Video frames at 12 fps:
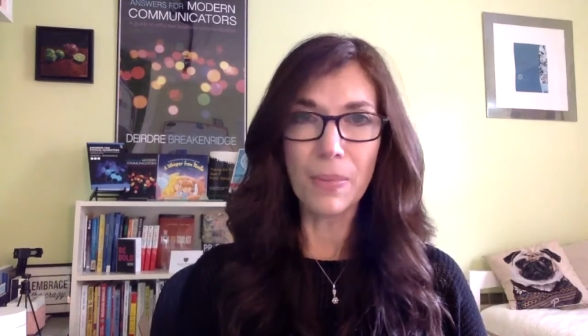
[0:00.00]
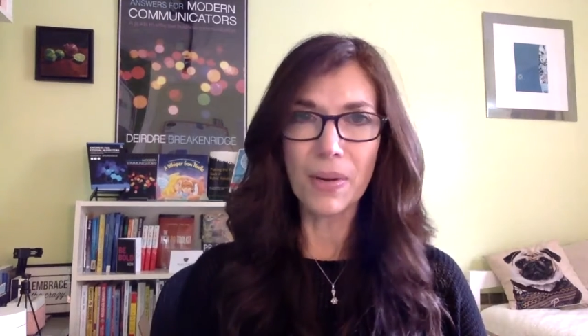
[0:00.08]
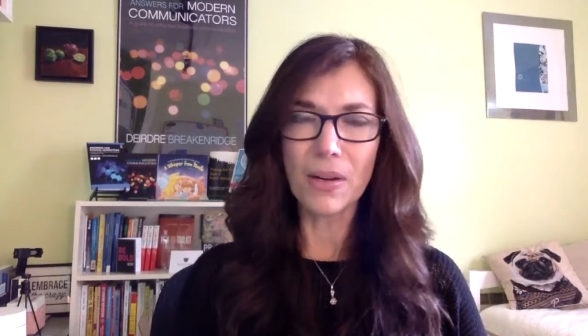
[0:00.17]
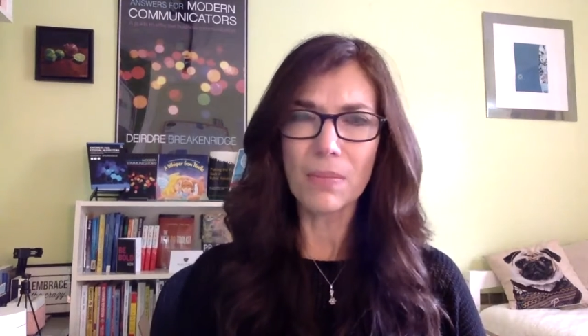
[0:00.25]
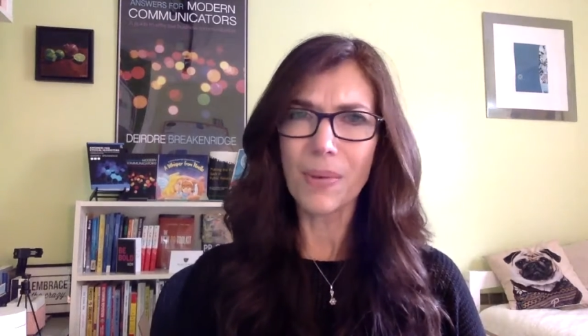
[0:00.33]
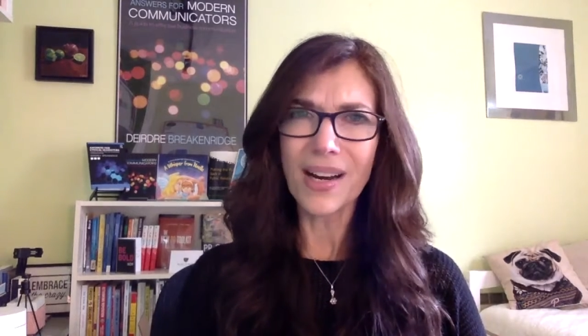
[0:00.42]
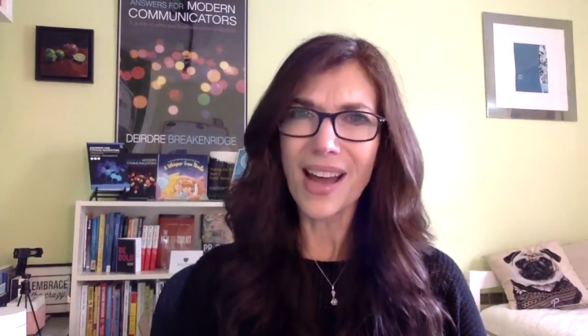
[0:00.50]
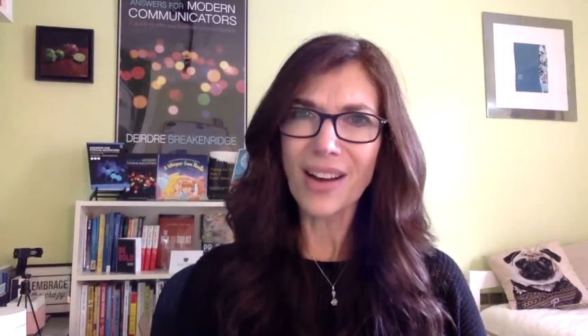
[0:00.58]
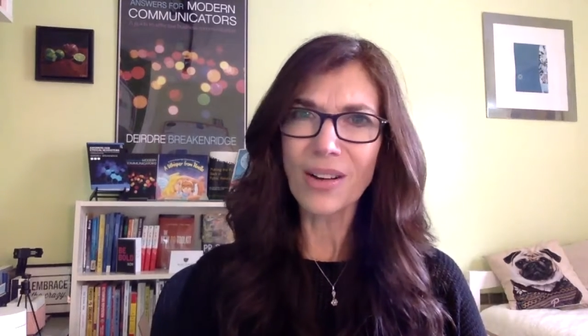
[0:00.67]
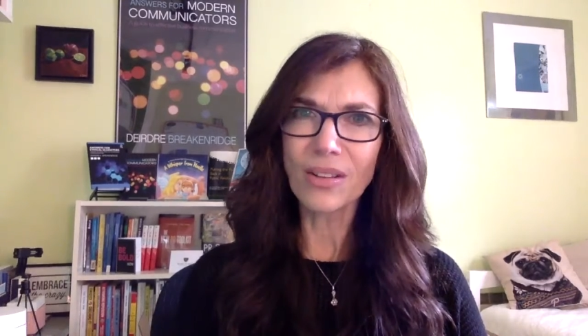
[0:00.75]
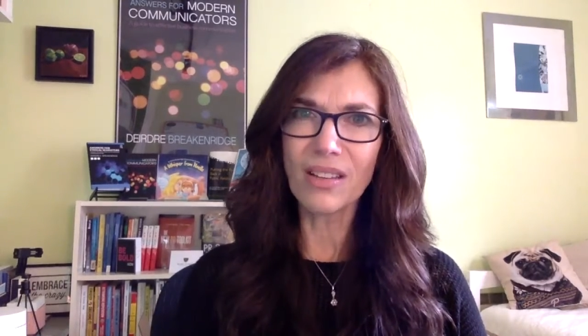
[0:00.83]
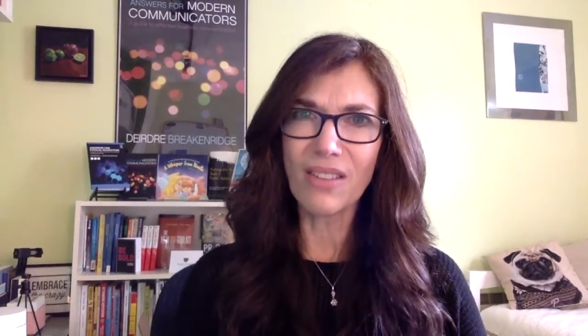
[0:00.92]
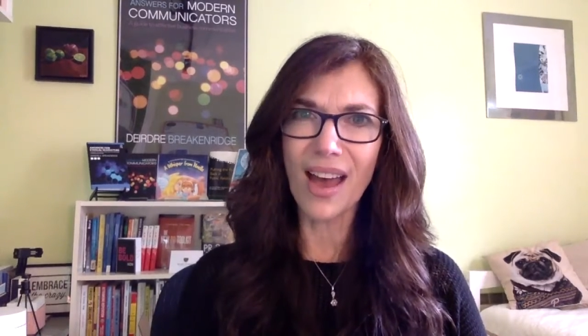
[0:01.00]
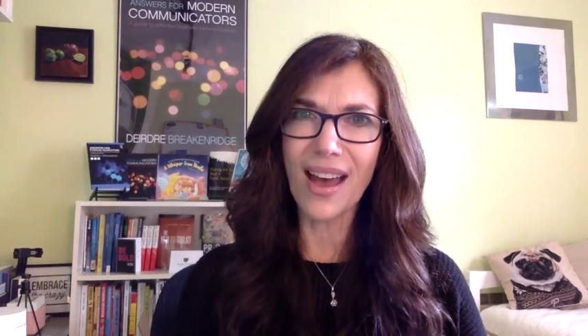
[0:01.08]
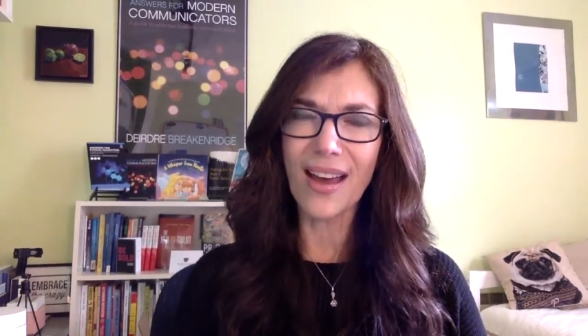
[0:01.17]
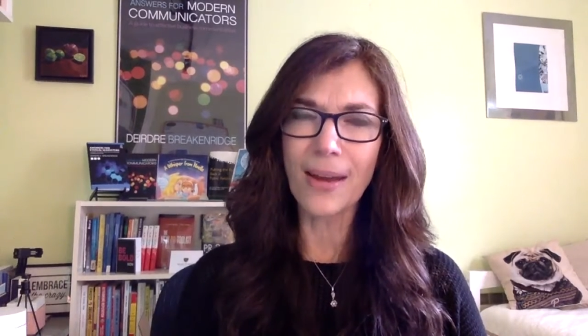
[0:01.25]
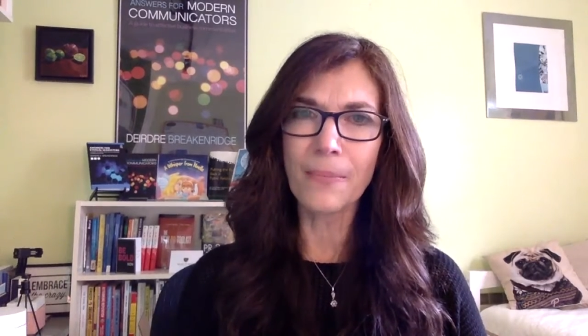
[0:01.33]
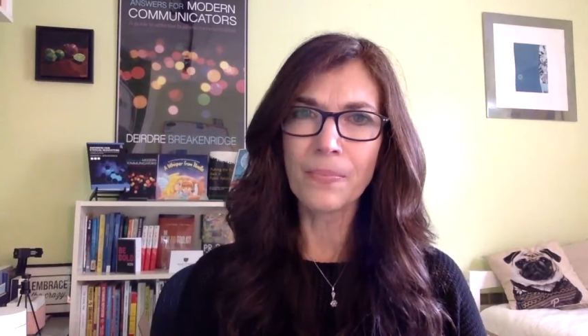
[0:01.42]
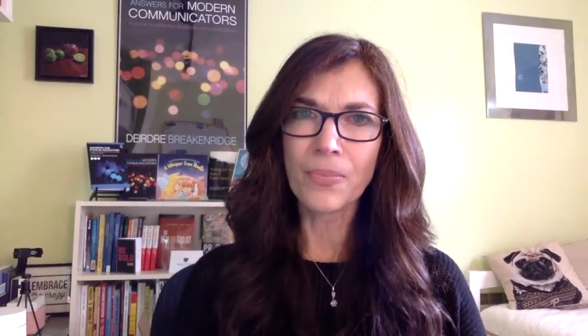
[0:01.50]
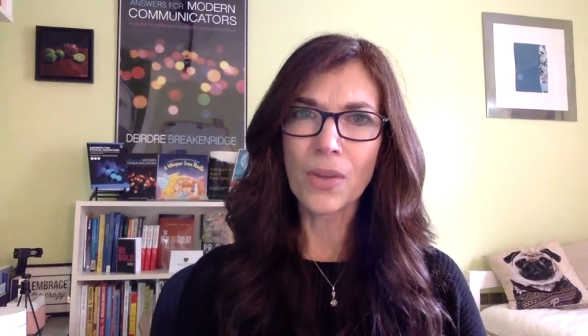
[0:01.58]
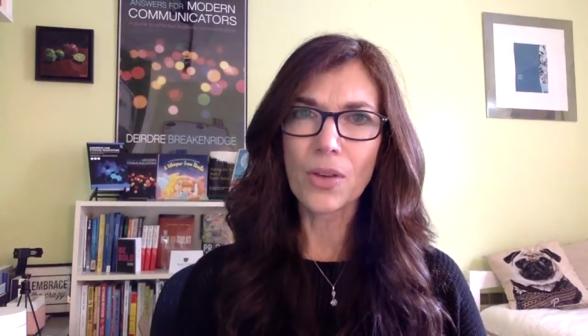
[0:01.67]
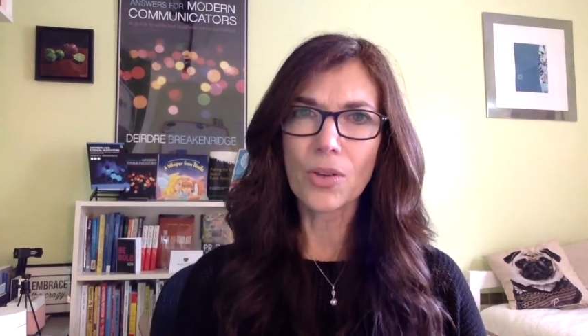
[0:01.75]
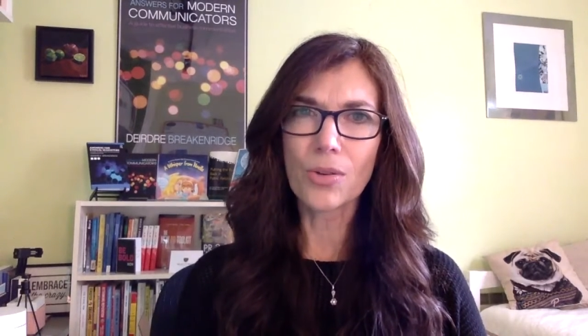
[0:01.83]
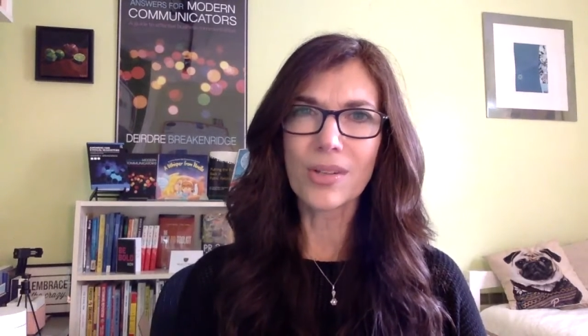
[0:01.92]
But, but not only that,
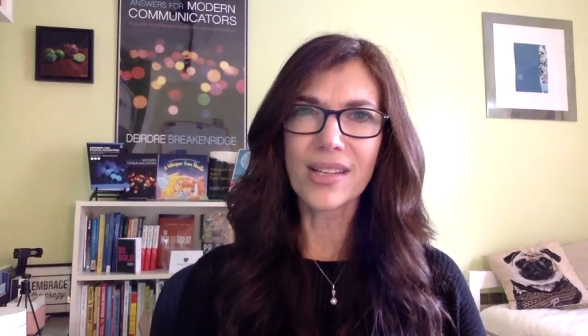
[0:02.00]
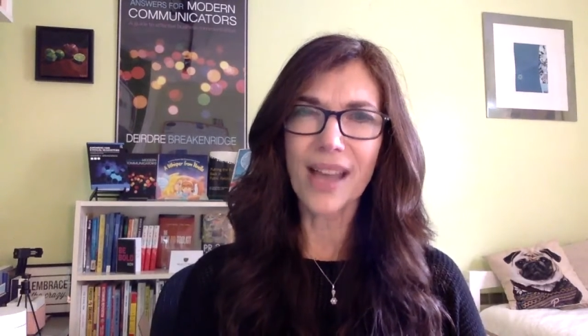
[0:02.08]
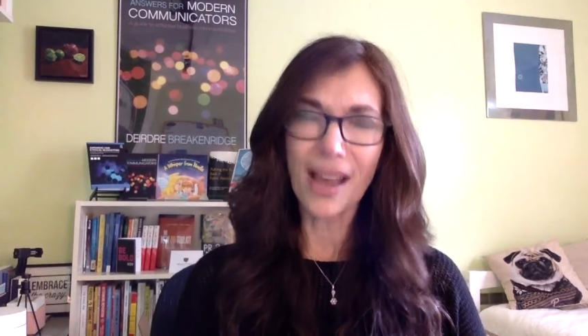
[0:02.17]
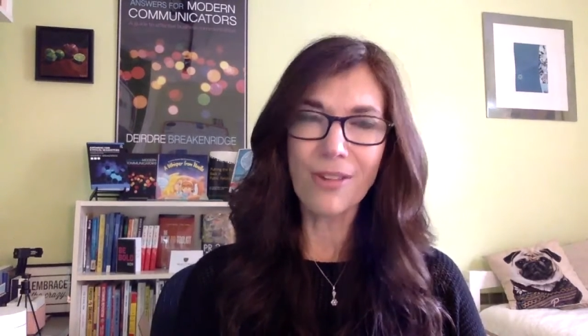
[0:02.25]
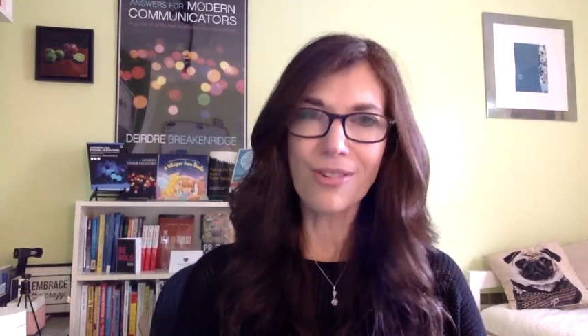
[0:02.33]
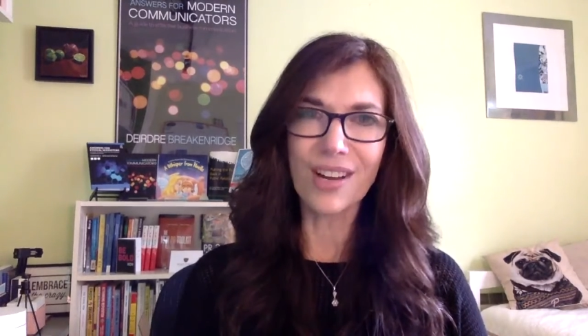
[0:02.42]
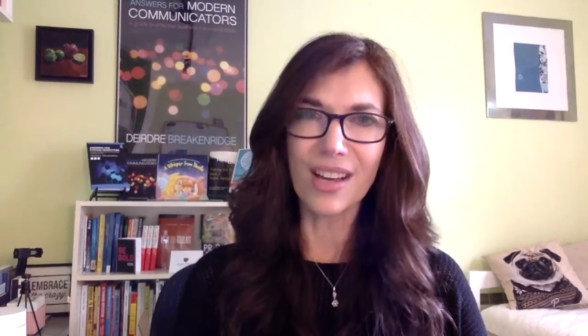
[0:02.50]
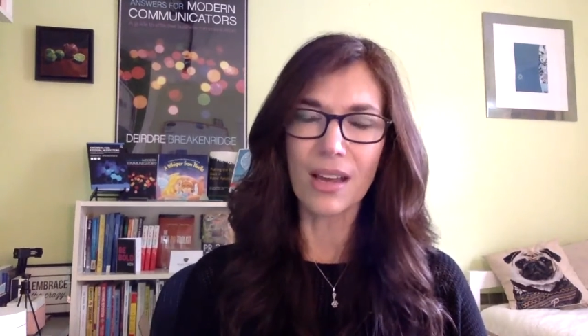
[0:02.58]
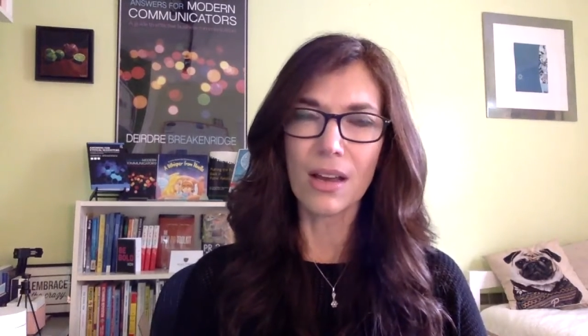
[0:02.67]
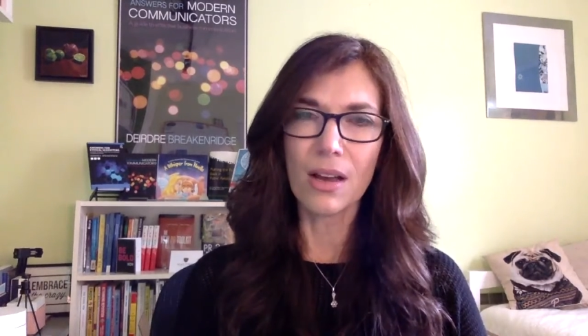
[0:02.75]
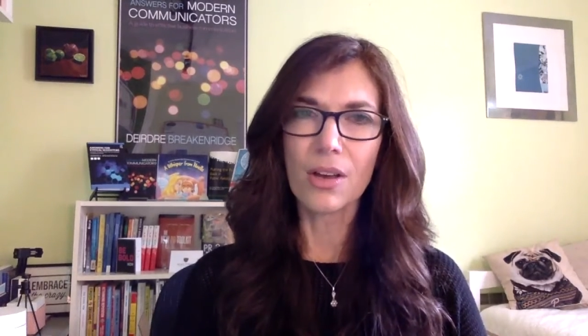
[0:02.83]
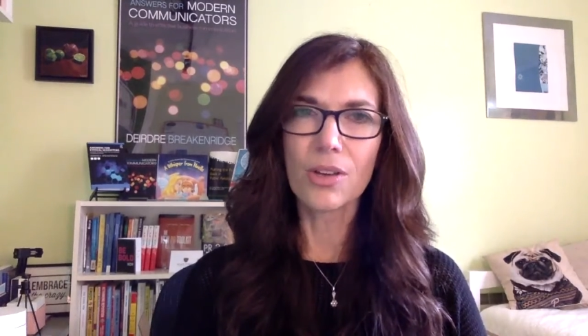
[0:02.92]
your integrity,